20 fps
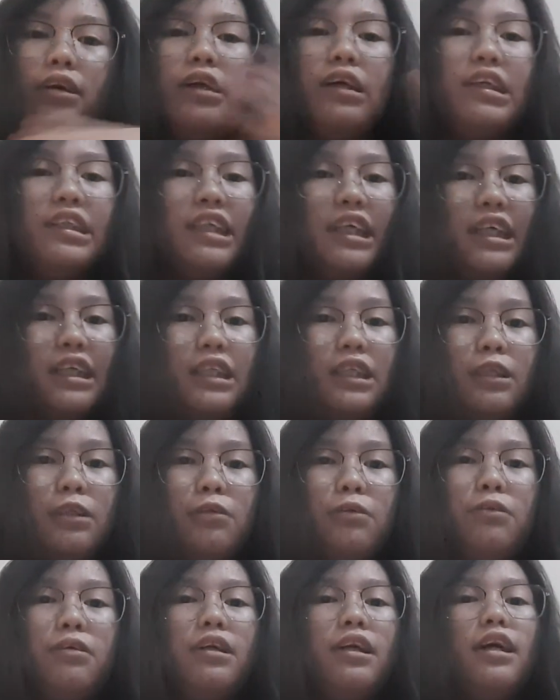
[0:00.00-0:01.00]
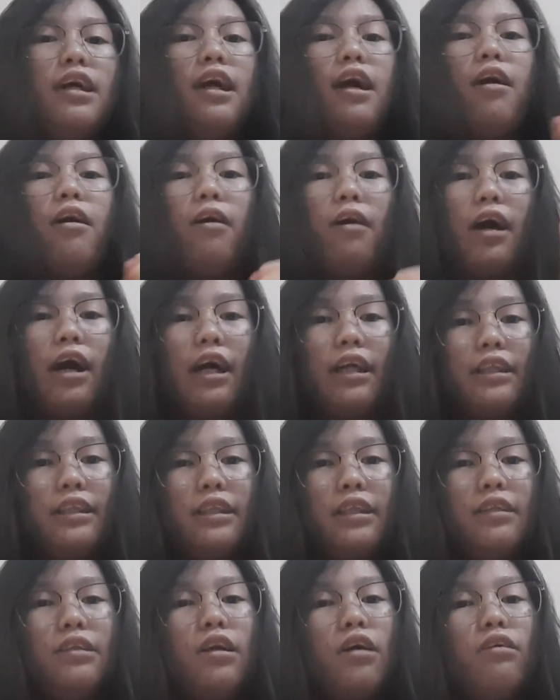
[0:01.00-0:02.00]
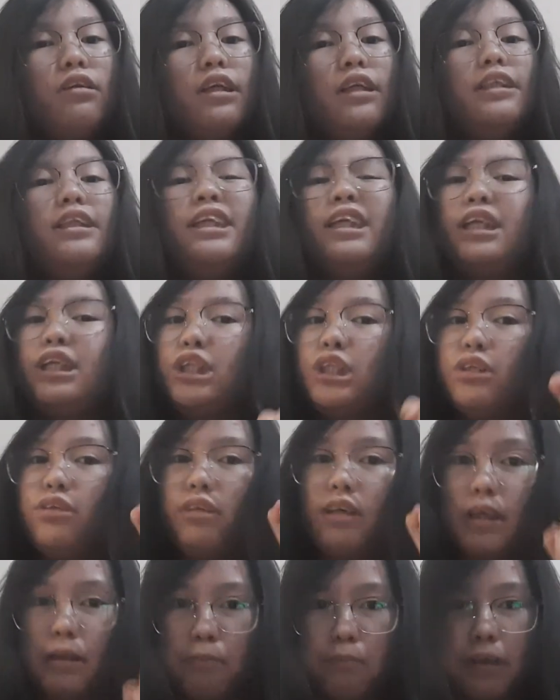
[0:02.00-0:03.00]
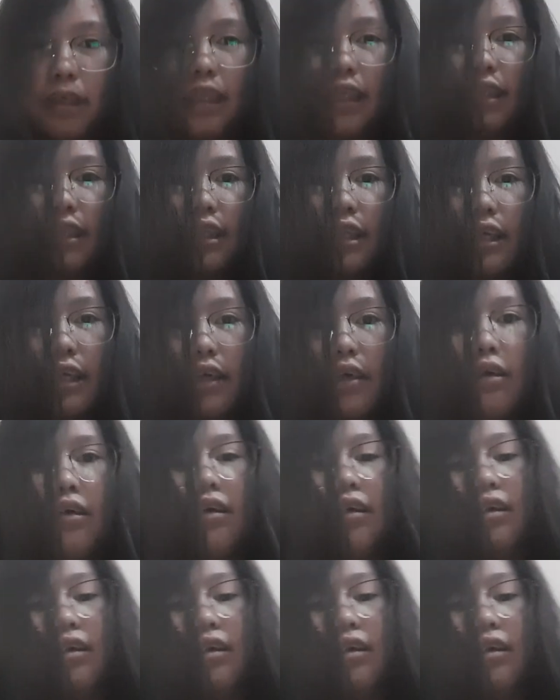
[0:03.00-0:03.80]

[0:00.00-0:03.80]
your tissue, and throw the tissue immediately,